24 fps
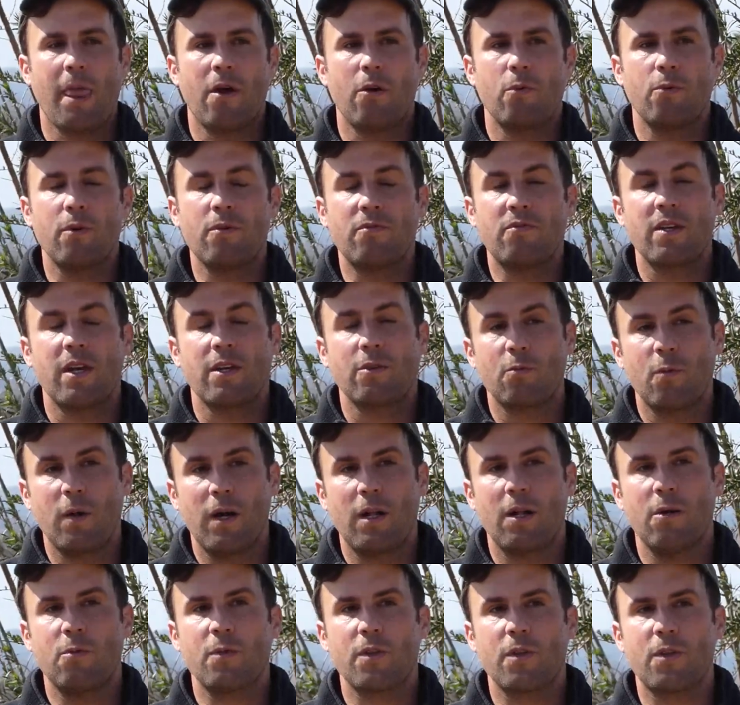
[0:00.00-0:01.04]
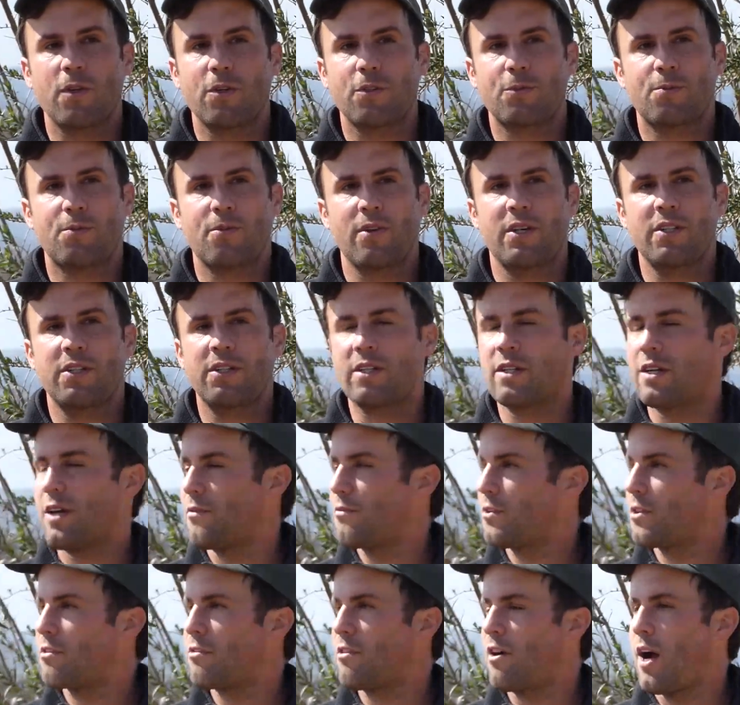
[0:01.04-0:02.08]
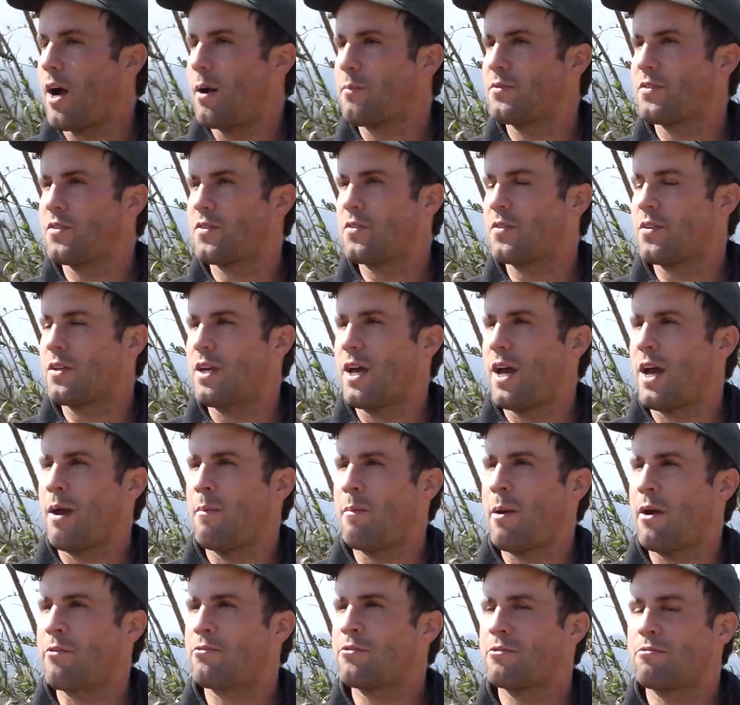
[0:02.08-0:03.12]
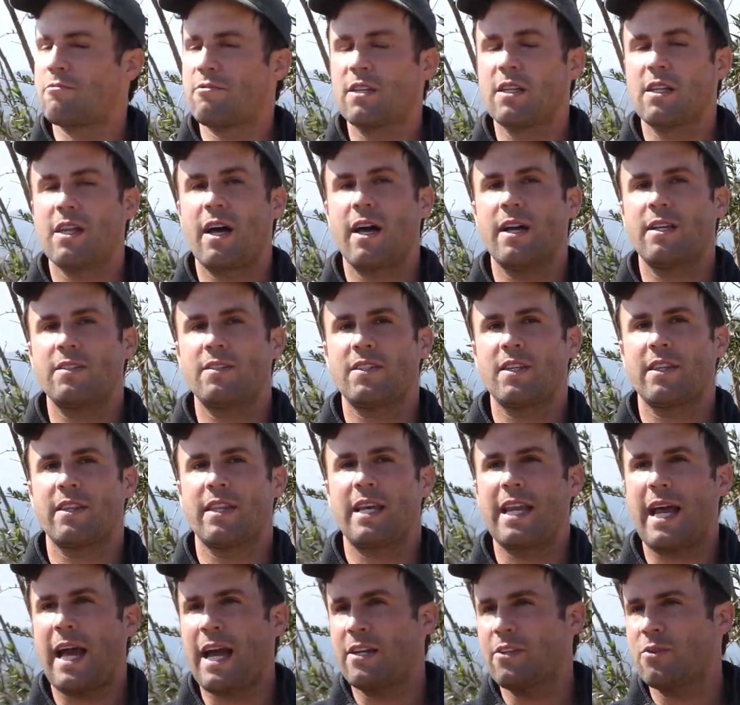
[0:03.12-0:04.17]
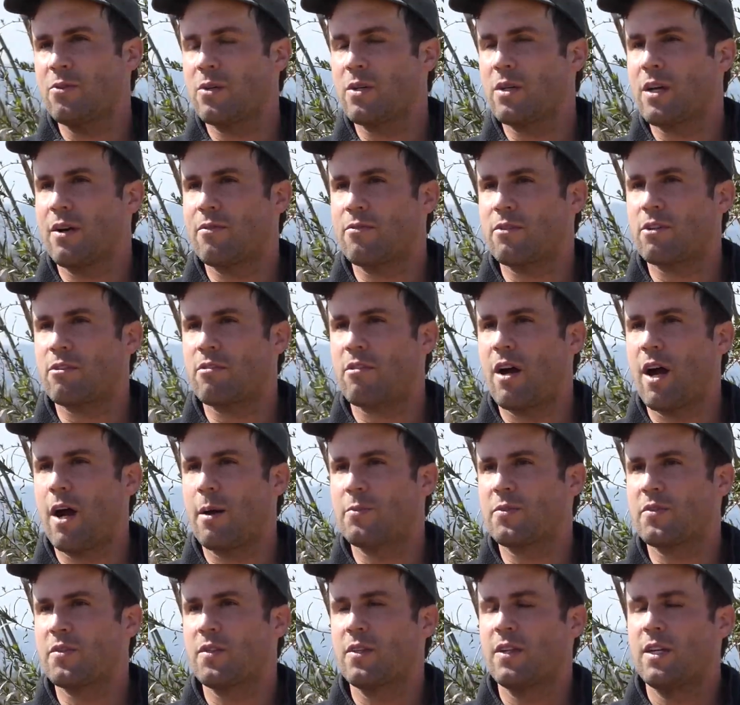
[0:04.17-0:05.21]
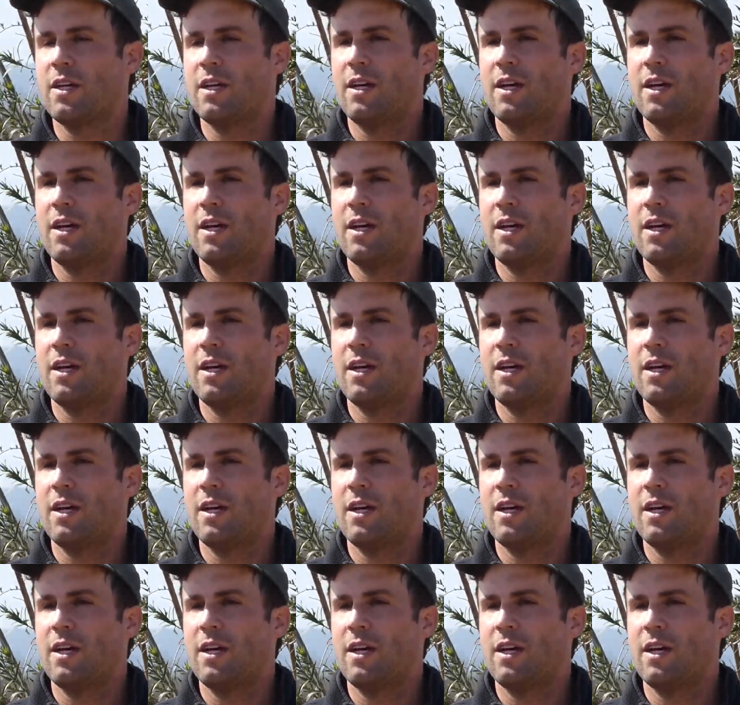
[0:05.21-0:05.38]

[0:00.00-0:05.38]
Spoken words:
We've done well with those perennial cover crops after realizing that annual cover crops